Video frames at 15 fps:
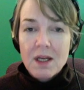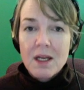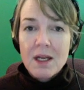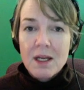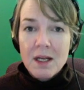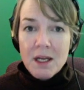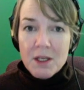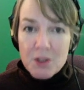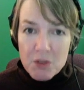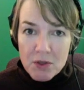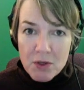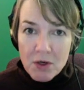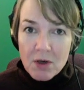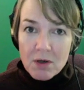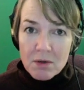And I
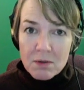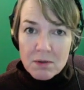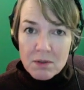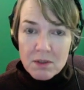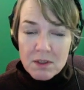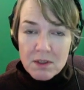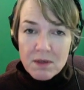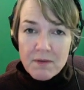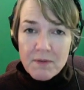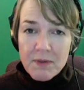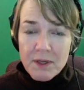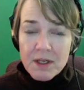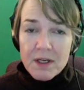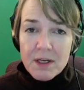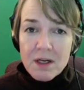know
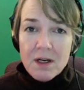that